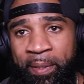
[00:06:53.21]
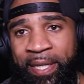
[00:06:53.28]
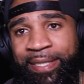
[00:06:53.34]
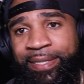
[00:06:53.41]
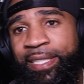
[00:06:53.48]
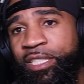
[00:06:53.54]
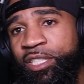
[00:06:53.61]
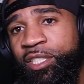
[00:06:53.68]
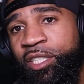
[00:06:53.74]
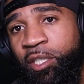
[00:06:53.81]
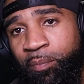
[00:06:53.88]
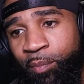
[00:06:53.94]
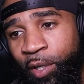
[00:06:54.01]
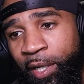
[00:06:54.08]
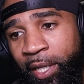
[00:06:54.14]
Pay attention to
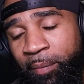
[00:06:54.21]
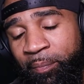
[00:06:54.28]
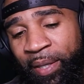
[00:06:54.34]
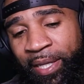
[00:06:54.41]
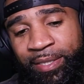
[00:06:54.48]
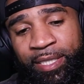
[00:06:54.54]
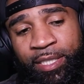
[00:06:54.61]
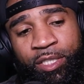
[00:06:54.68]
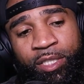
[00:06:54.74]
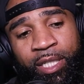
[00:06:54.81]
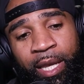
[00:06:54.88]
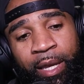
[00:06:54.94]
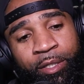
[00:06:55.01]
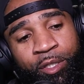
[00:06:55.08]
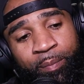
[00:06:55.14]
your brand. Pay attention
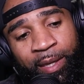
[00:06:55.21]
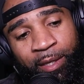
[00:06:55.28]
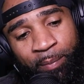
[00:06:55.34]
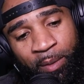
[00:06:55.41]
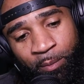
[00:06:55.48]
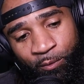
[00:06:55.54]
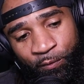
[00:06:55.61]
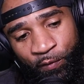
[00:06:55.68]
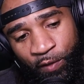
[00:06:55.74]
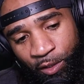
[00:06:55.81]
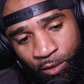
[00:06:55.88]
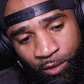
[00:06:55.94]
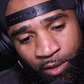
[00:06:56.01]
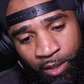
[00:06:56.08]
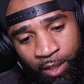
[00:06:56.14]
to how you make people
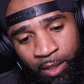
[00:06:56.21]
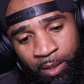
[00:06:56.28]
feel.